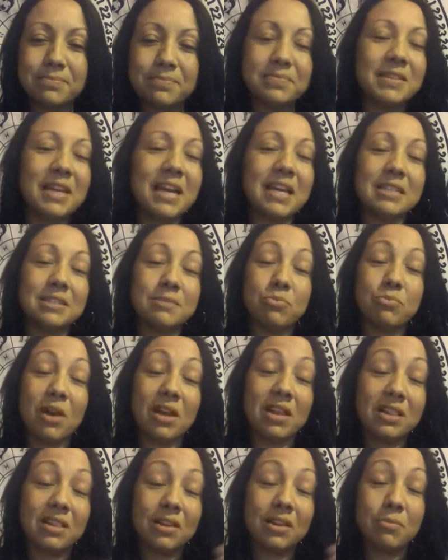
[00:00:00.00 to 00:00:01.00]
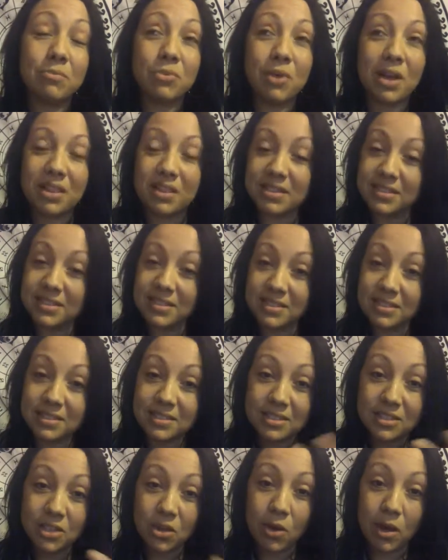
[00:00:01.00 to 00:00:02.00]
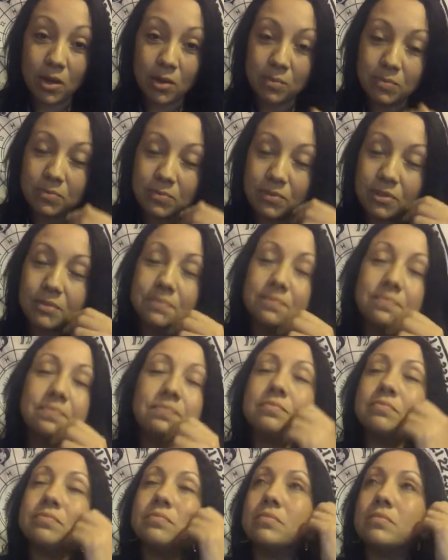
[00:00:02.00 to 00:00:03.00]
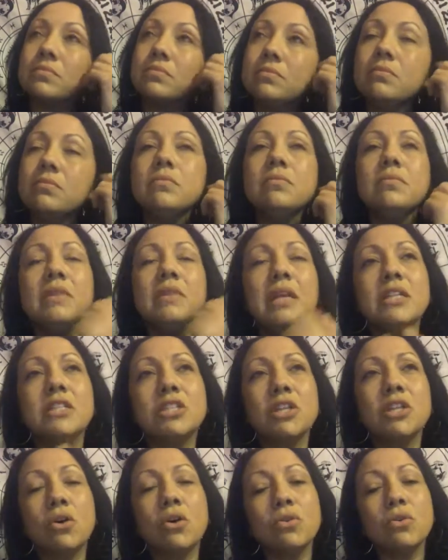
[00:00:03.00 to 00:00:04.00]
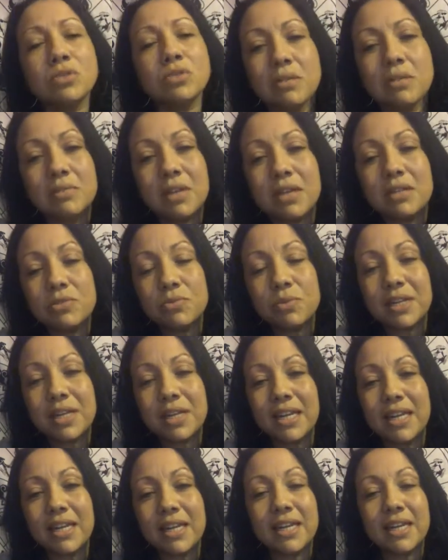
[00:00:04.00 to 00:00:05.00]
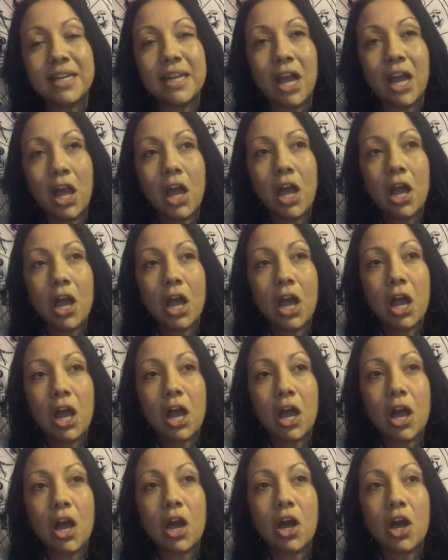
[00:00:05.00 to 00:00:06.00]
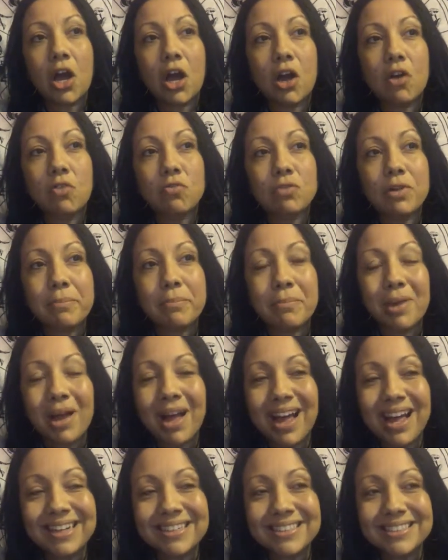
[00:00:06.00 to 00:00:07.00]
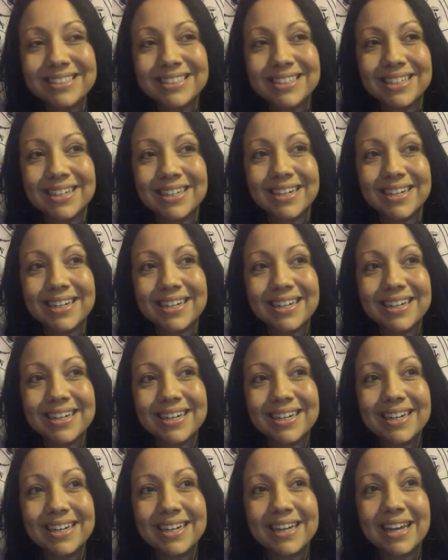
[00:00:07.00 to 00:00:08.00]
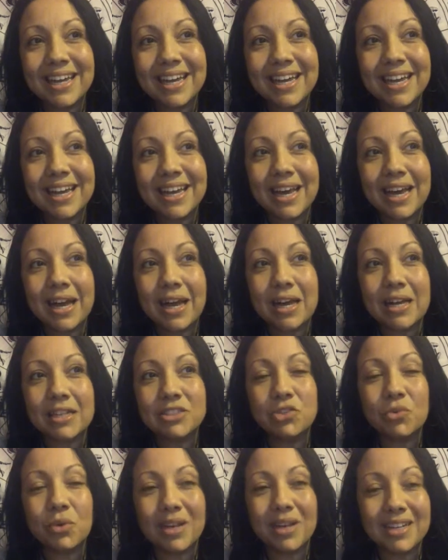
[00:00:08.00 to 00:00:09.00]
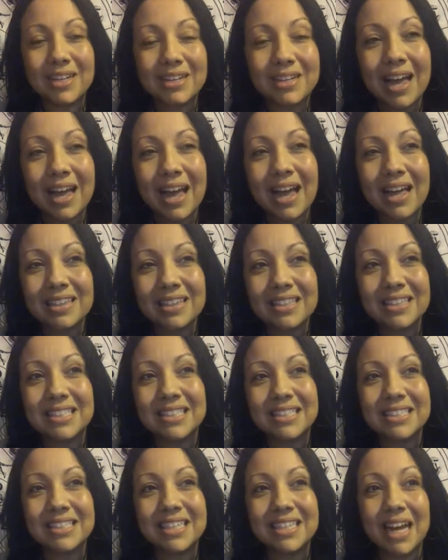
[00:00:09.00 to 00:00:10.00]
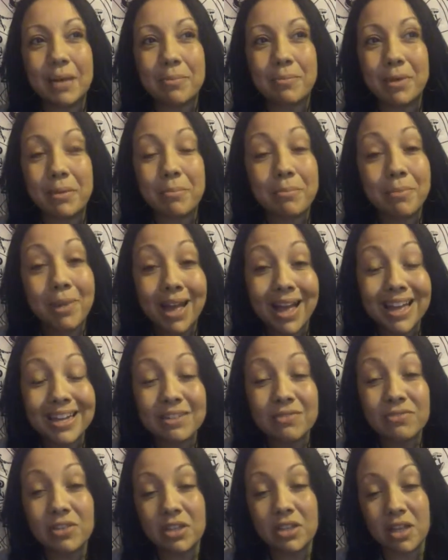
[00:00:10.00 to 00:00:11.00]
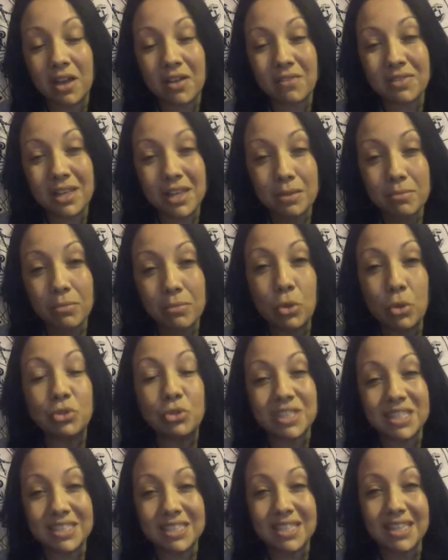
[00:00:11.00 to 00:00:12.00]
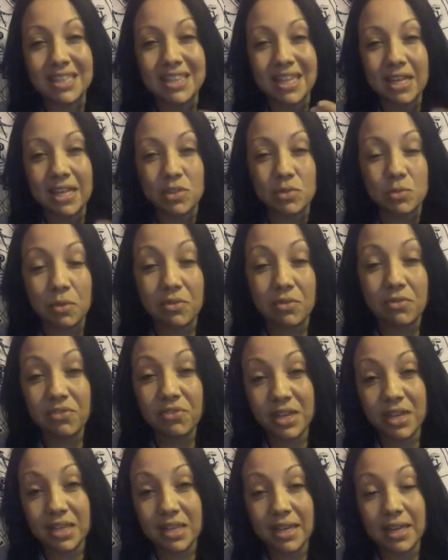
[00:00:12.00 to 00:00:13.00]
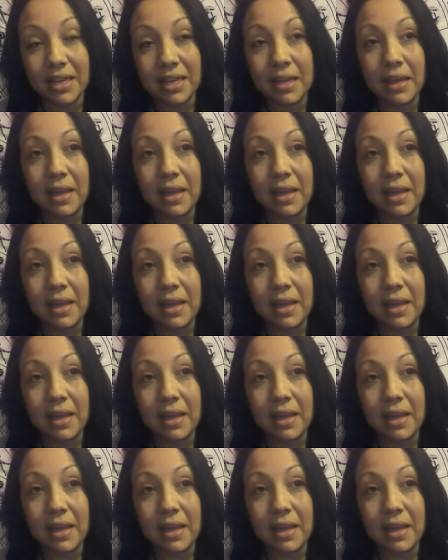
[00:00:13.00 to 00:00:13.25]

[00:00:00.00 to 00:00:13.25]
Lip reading: Yes, your breath is so helpful. So sometimes we need a reminder to acknowledge and be mindful of the emotions and things we're feeling.